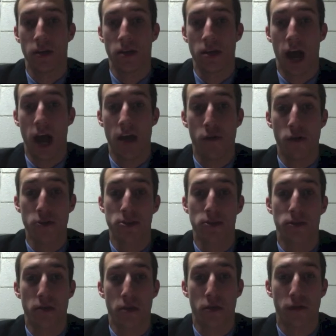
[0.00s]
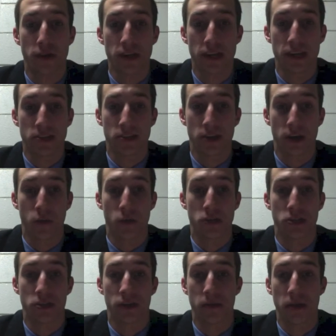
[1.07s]
I have also learned the three needs theory, which
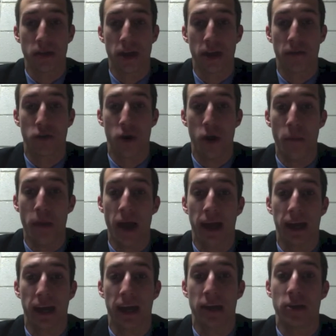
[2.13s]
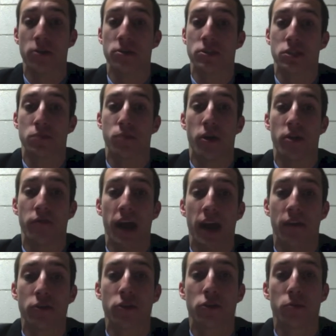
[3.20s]
is something that I have gone back and noticed as part of
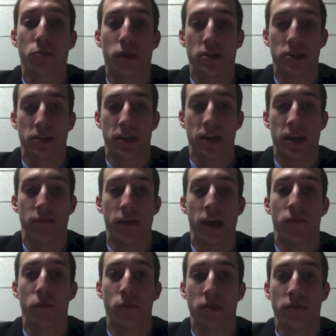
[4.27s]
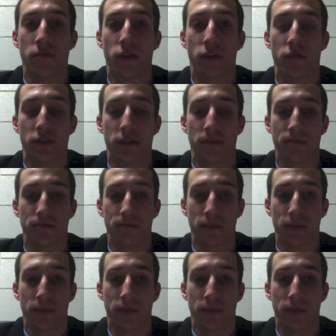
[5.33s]
every group project that I have ever been involved in.